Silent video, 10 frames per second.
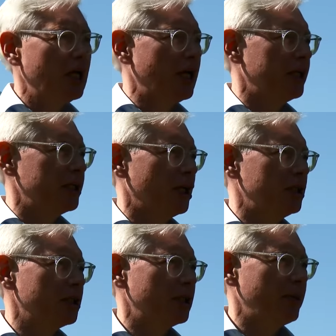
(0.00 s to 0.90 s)
And
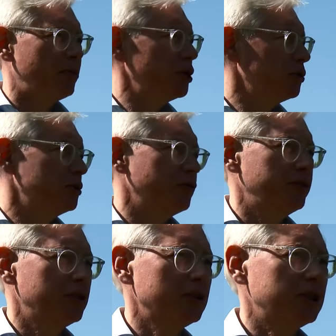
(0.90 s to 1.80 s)
under Napoleon
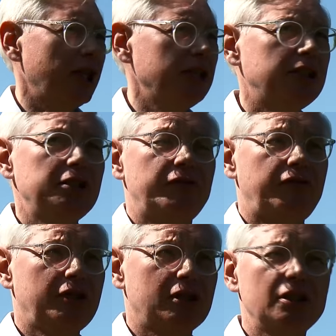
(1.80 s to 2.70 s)
I,
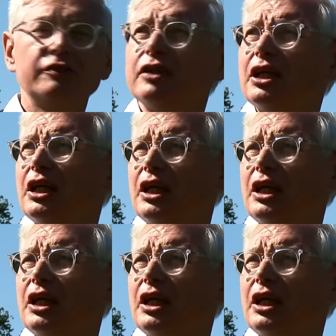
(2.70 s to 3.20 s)
1805,